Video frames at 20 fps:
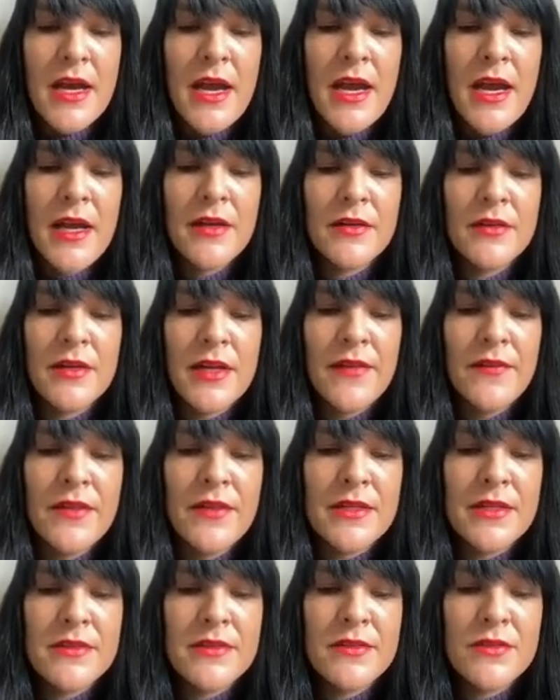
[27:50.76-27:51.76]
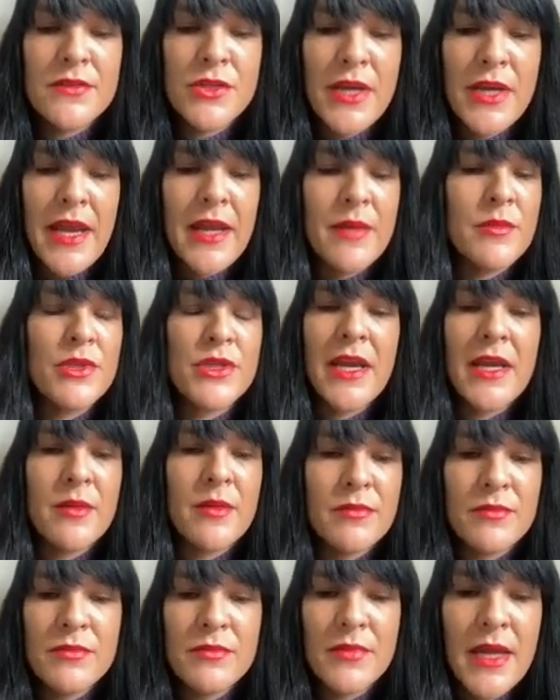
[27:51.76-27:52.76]
and there's shame
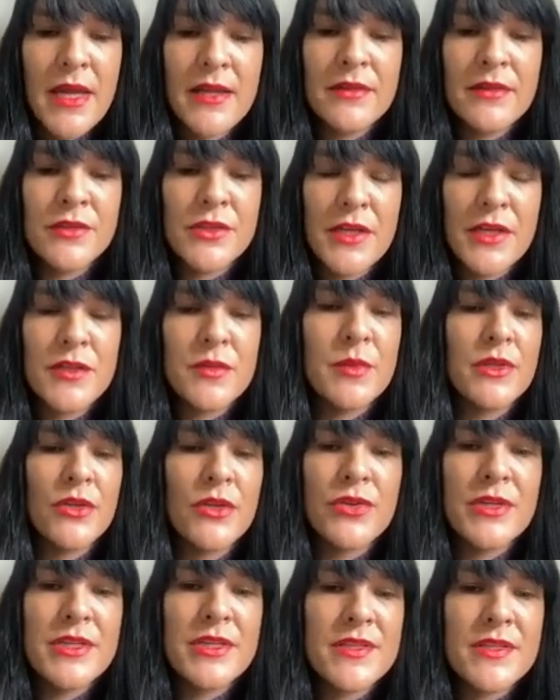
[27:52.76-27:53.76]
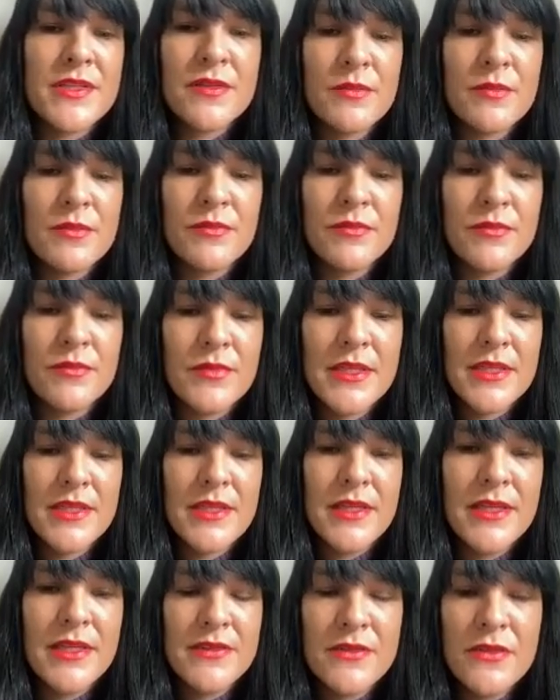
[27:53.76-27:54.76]
and judgment and criticism
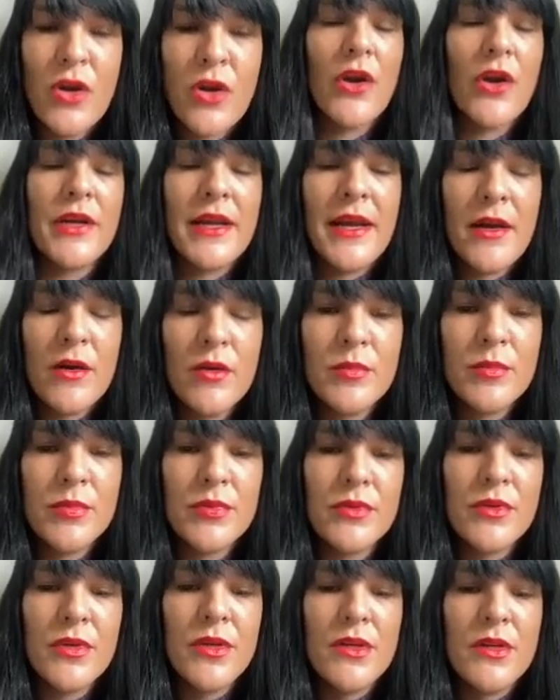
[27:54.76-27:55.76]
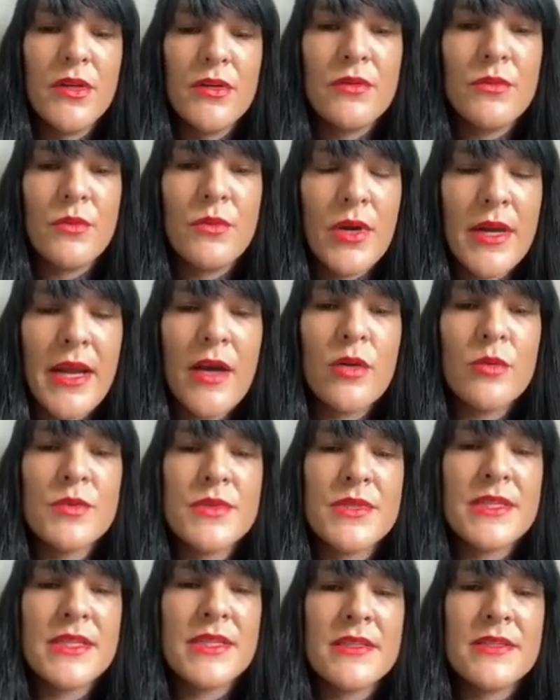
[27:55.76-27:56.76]
is not going to help. What
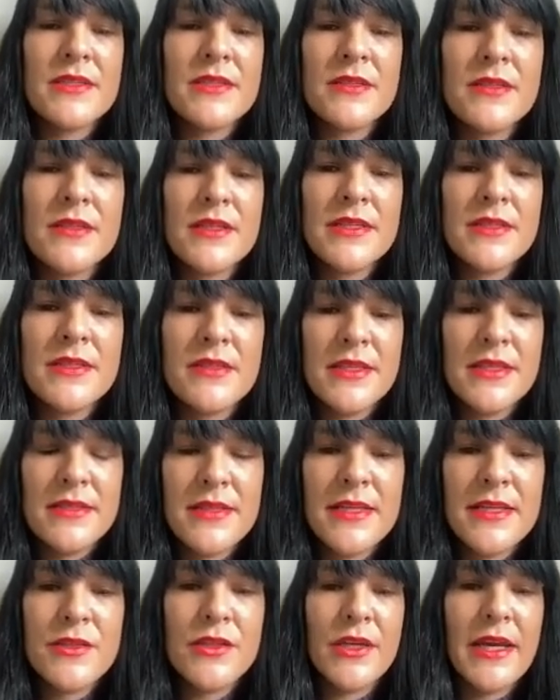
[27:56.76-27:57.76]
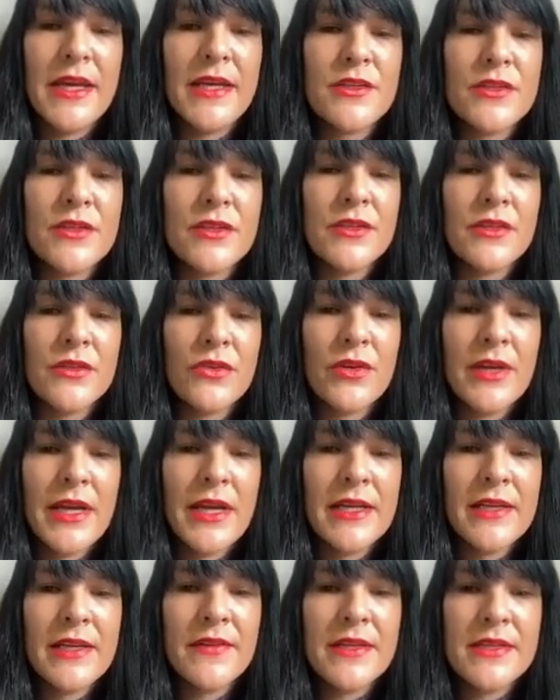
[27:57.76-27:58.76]
helps is education and
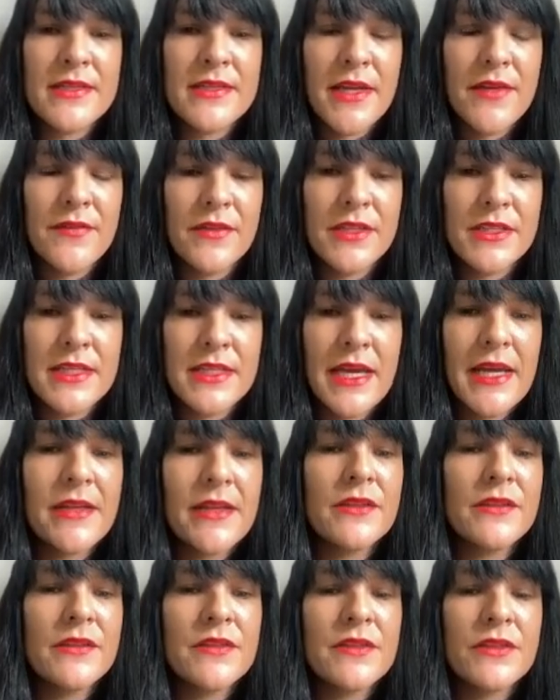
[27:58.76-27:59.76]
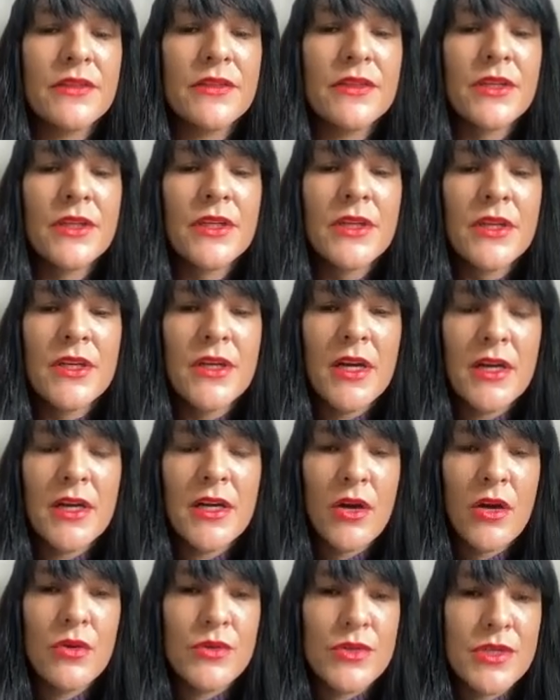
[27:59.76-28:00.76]
creating these safe containers and a
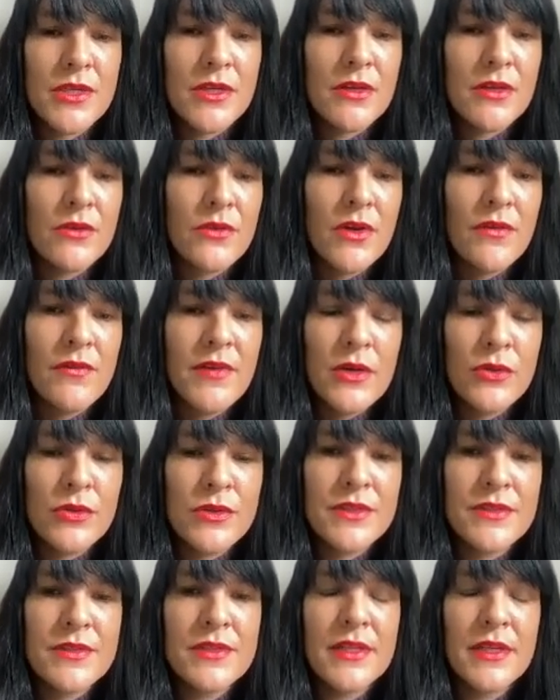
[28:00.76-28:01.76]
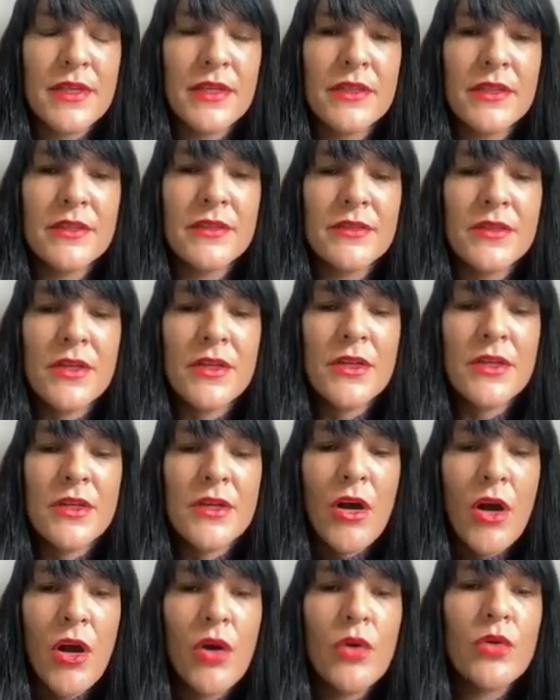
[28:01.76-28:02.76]
culture of elders that can
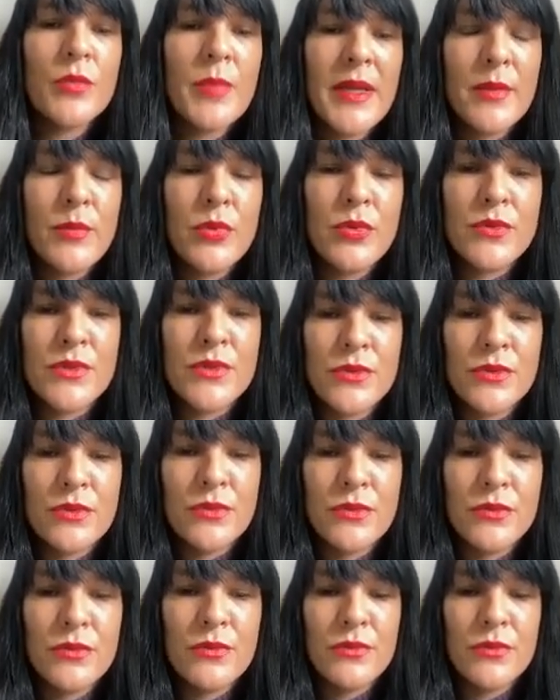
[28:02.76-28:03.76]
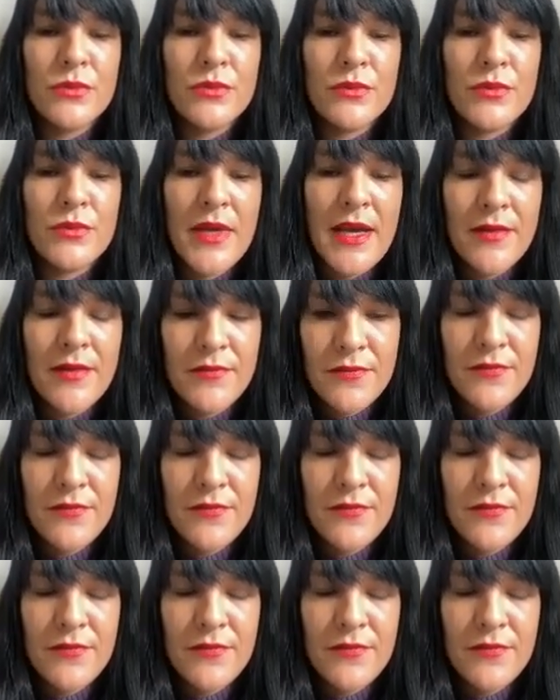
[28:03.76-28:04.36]
hold people to have